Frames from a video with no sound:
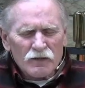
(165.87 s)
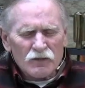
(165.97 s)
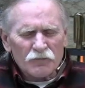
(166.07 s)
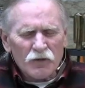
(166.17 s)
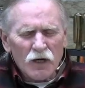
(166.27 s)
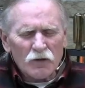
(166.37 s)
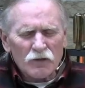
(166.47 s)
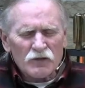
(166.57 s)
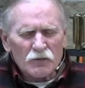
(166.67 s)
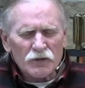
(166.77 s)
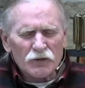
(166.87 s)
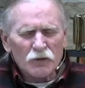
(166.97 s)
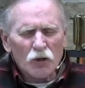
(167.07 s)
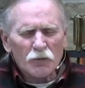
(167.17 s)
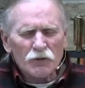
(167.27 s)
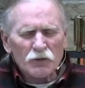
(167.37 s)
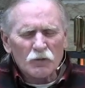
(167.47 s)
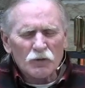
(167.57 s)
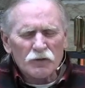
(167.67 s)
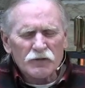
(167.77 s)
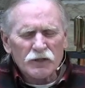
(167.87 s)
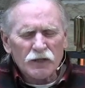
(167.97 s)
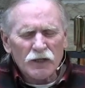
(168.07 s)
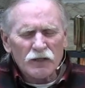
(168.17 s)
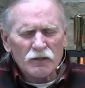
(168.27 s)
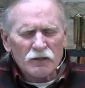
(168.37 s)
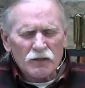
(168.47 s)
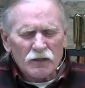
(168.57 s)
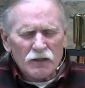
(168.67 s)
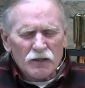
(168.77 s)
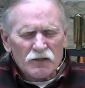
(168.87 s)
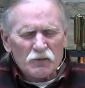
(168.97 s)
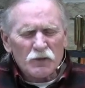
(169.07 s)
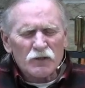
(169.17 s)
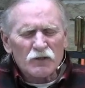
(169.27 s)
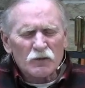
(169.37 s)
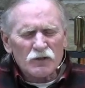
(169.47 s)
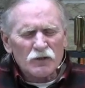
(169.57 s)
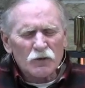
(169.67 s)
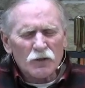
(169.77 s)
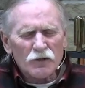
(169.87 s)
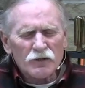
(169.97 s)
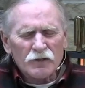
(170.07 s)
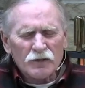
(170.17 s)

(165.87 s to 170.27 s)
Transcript: So, Father, as we do open your word tonight, speak to us, Lord.